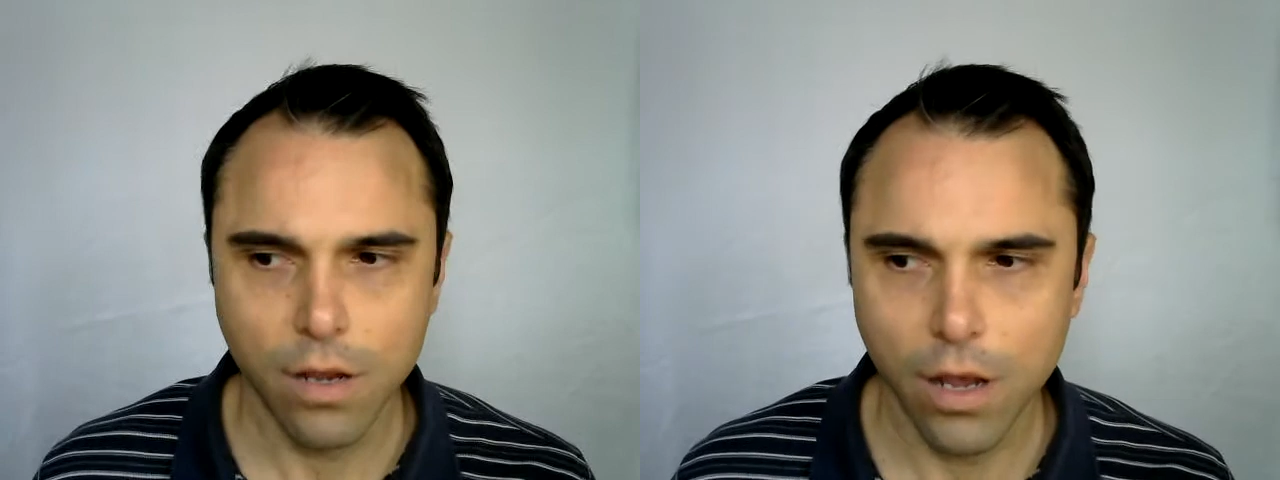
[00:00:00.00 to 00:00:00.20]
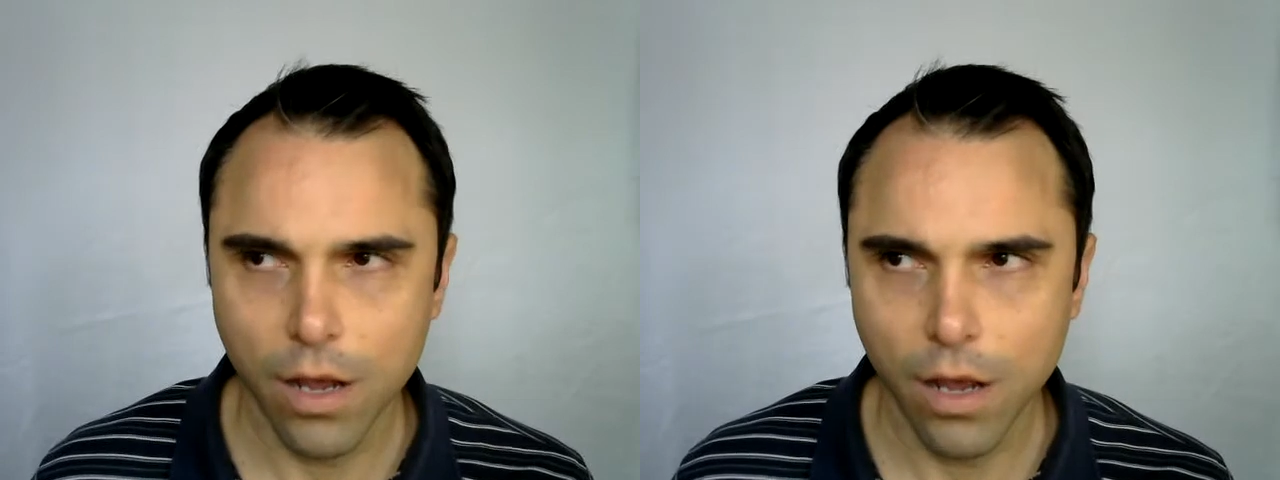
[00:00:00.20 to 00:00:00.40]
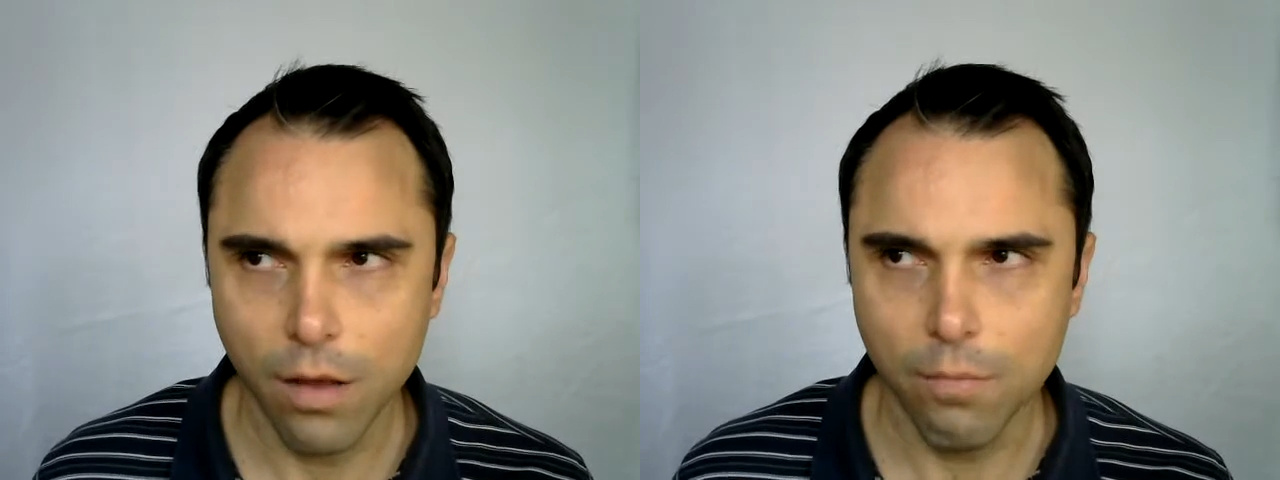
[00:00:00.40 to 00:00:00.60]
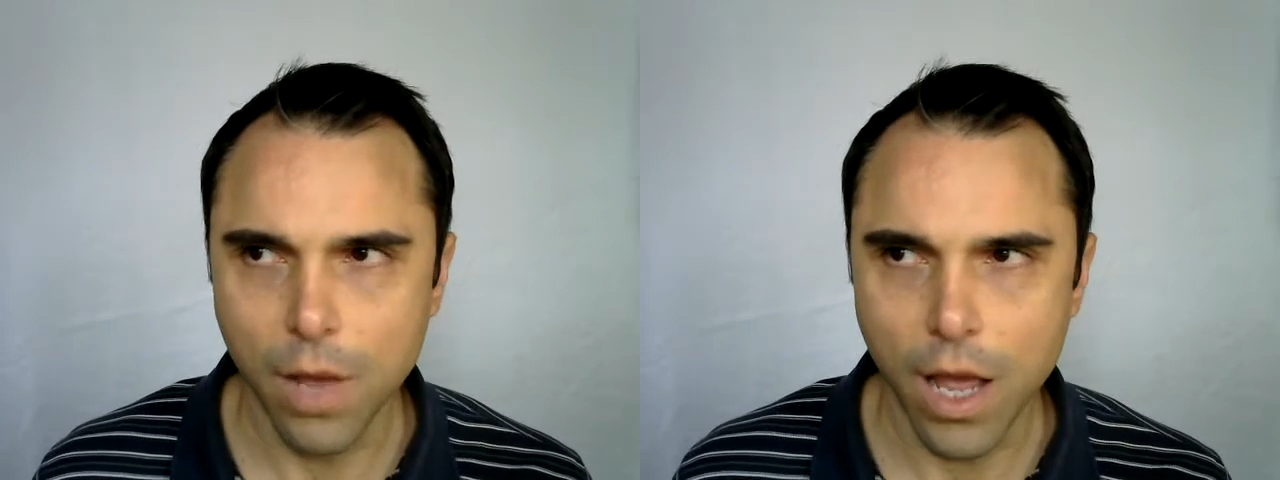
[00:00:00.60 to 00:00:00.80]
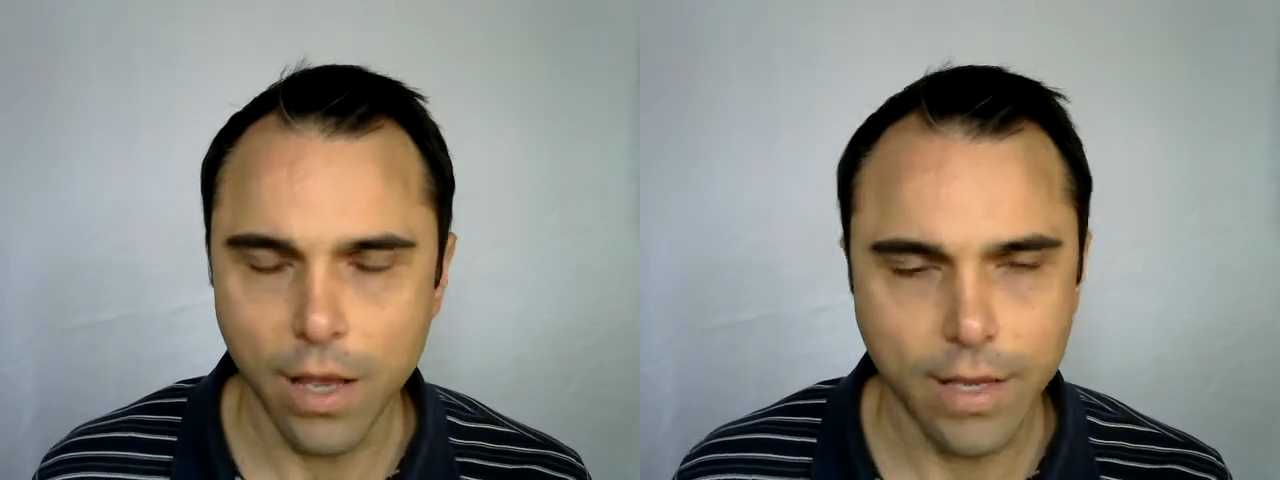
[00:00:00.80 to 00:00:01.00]

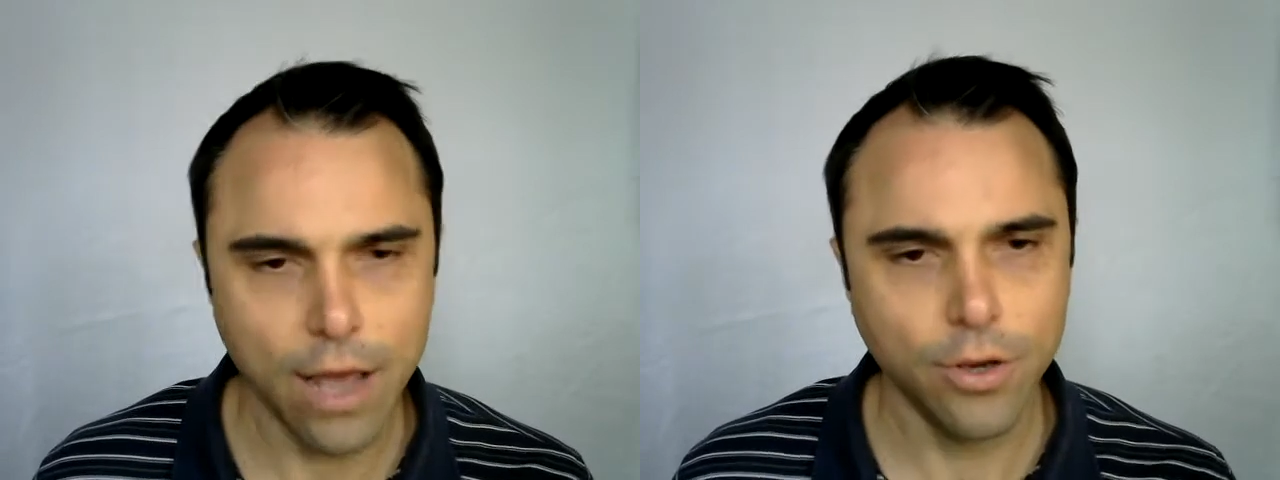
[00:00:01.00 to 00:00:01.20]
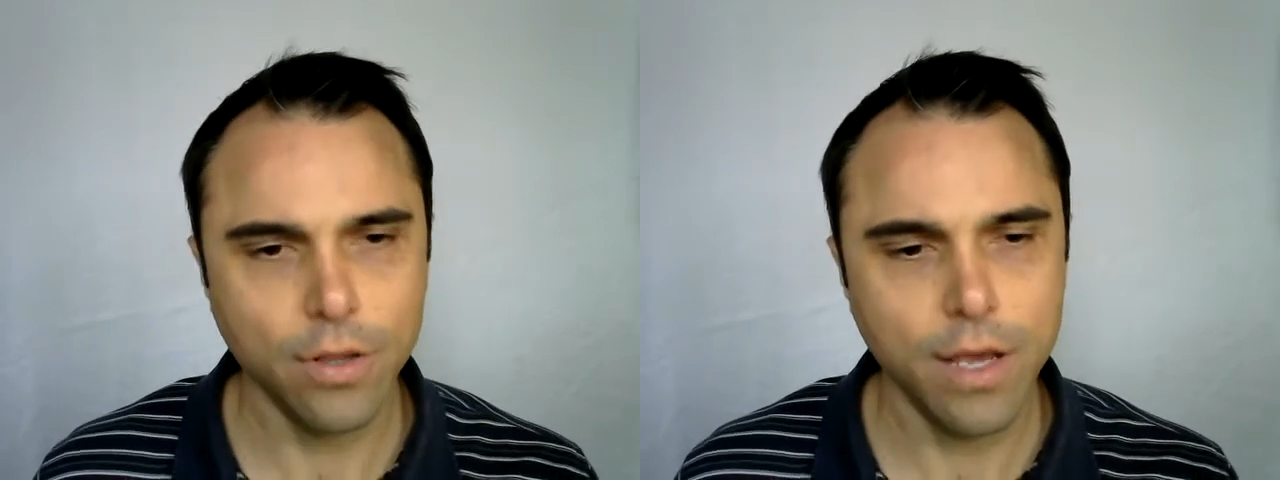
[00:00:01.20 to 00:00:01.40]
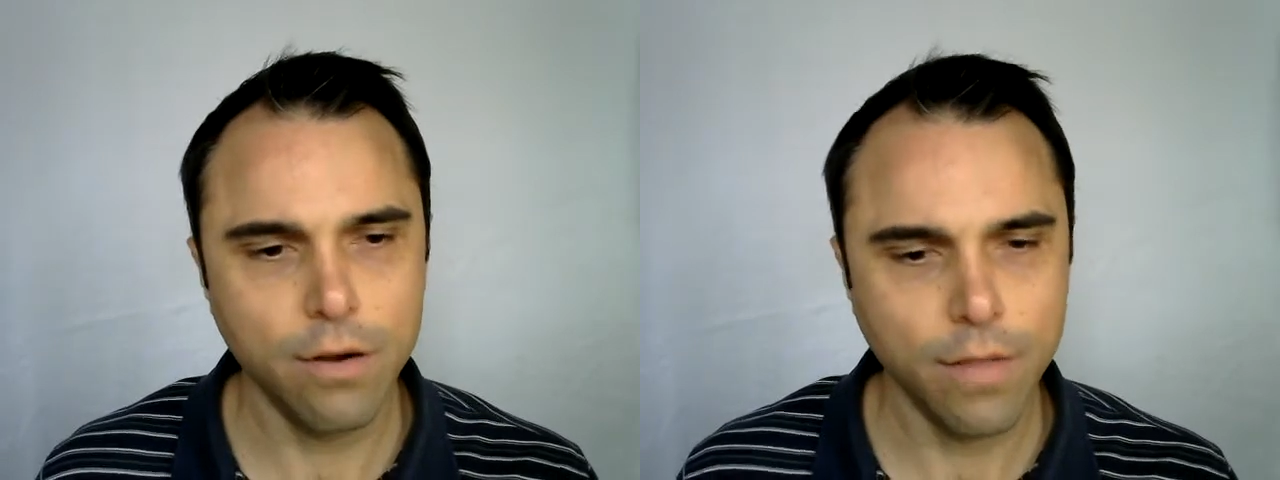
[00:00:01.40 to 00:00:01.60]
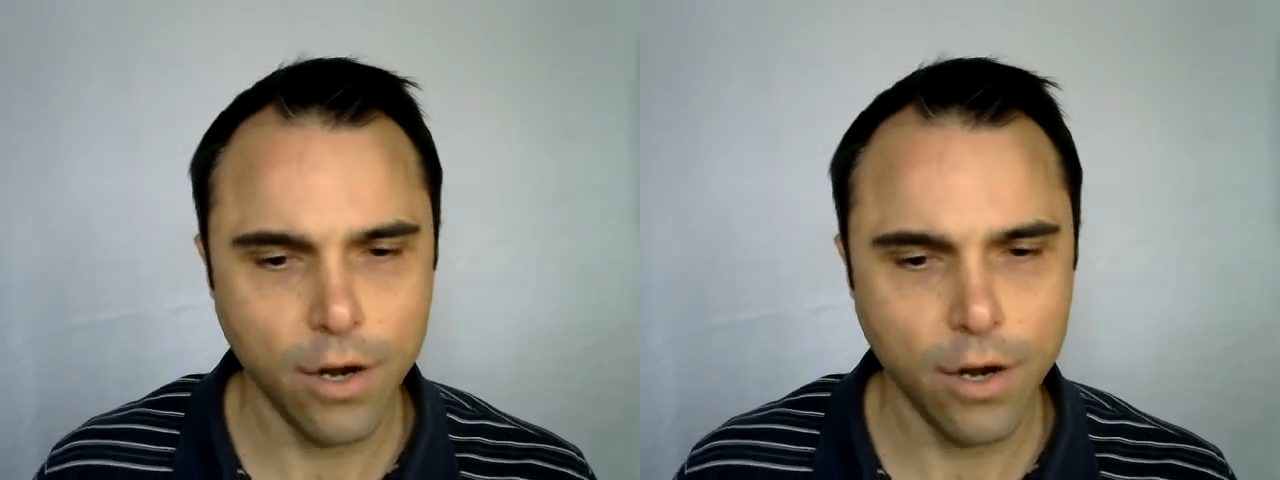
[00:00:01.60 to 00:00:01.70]
My calculator,